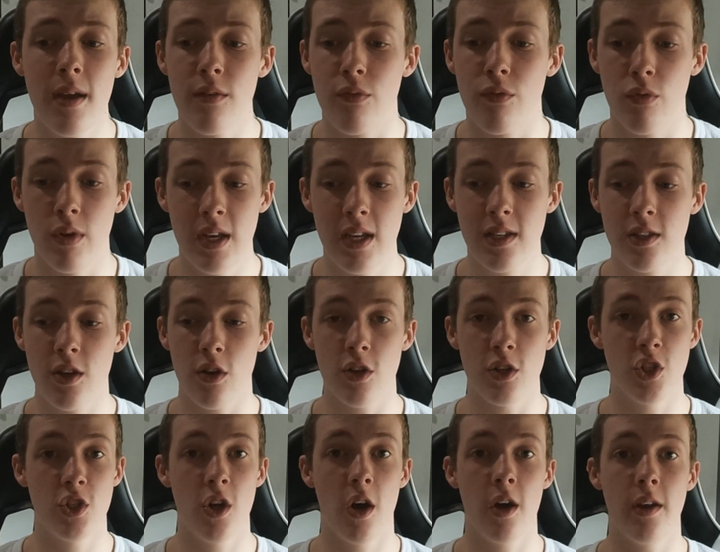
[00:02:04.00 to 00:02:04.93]
of
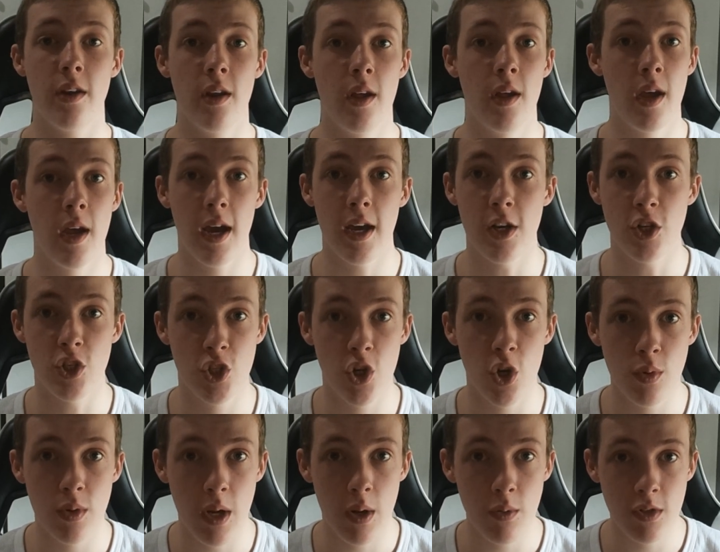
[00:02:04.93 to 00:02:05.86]
research done and
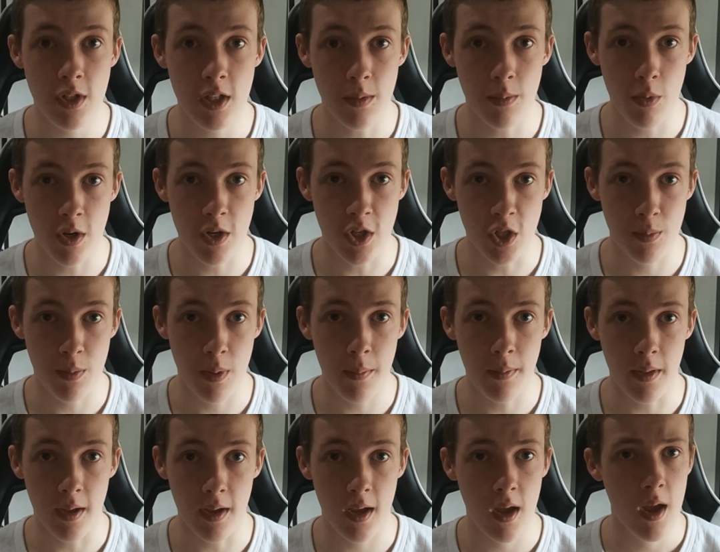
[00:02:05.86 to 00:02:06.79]
showed out to the British
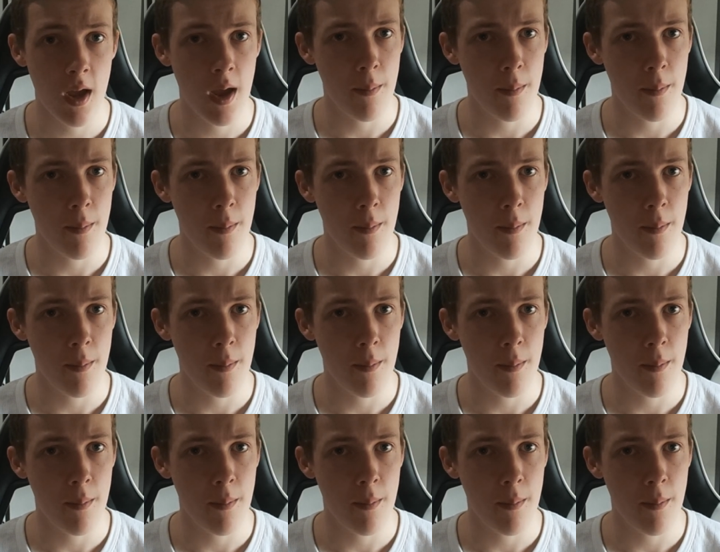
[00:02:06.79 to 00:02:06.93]
public,